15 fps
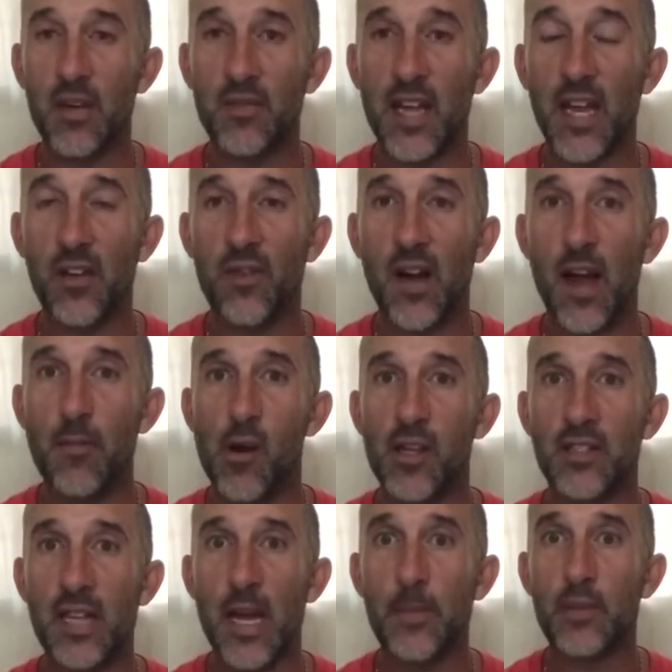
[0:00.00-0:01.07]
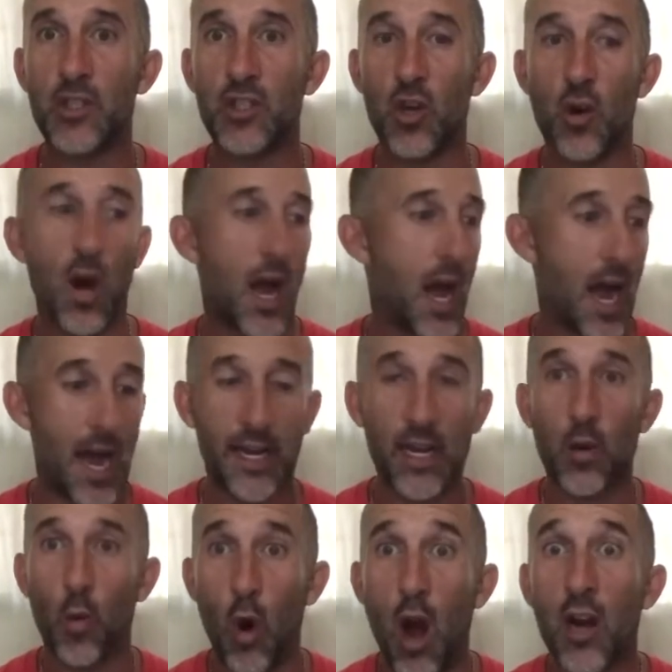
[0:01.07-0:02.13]
I've taken 5 million steps, and so I
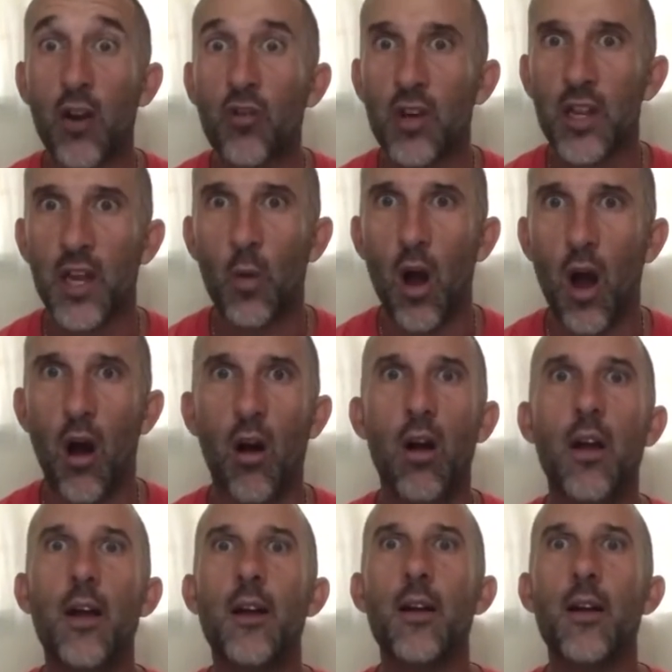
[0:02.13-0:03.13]
can walk really well.